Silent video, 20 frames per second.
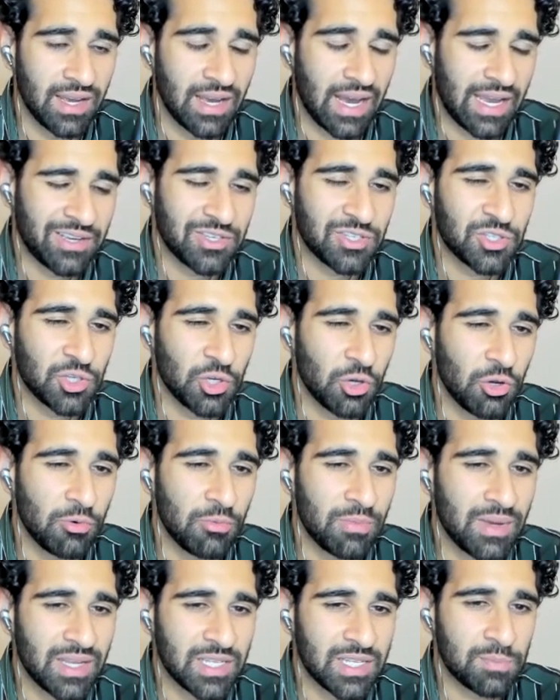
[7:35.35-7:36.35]
I
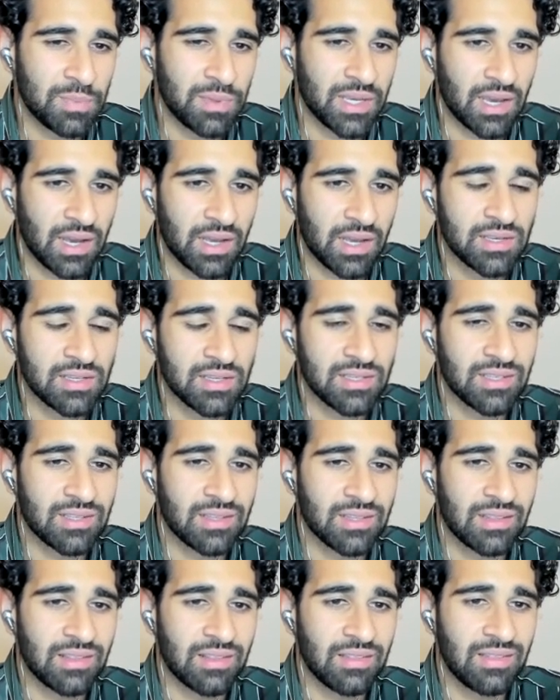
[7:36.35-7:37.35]
assume it's because
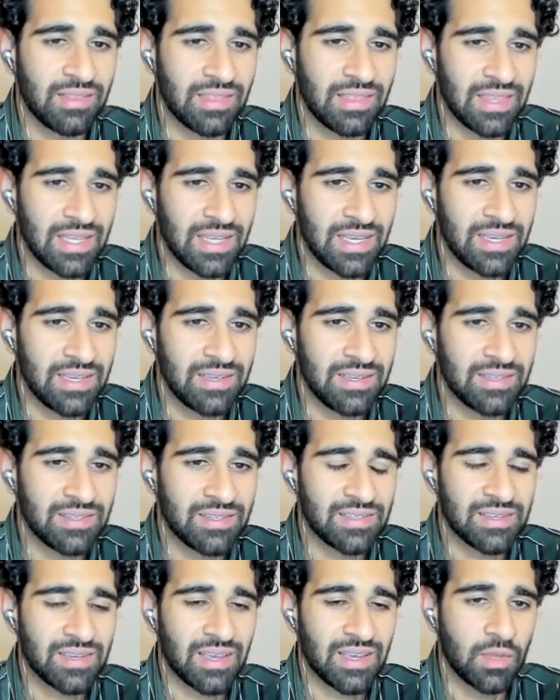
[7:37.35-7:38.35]

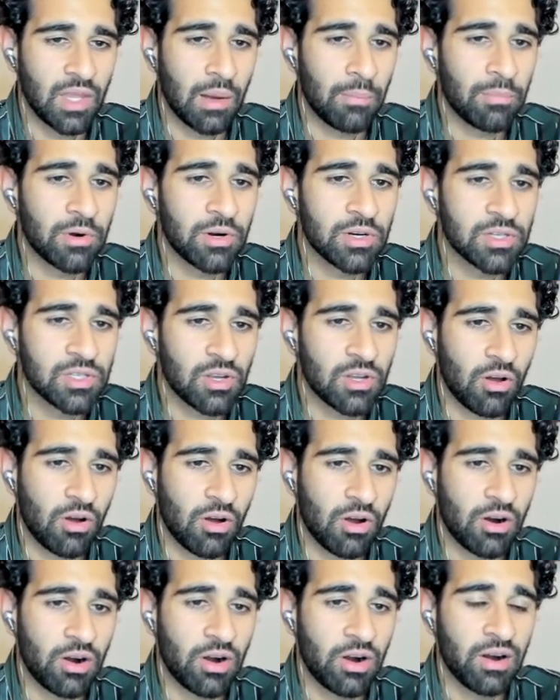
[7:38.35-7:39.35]
these numbers
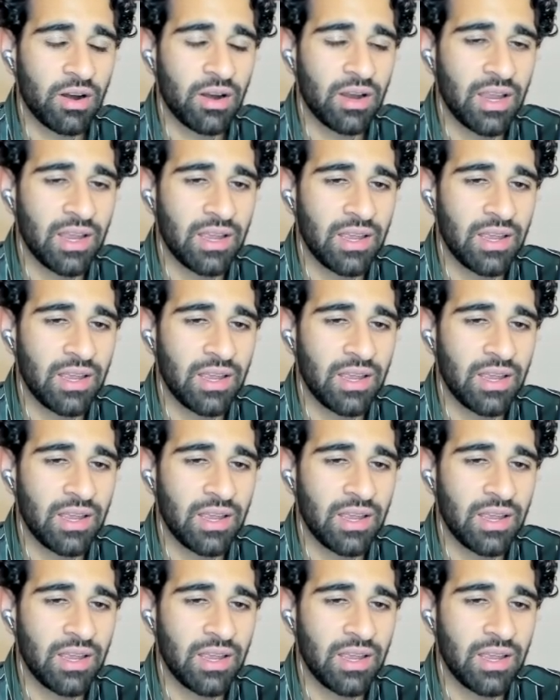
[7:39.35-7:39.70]
are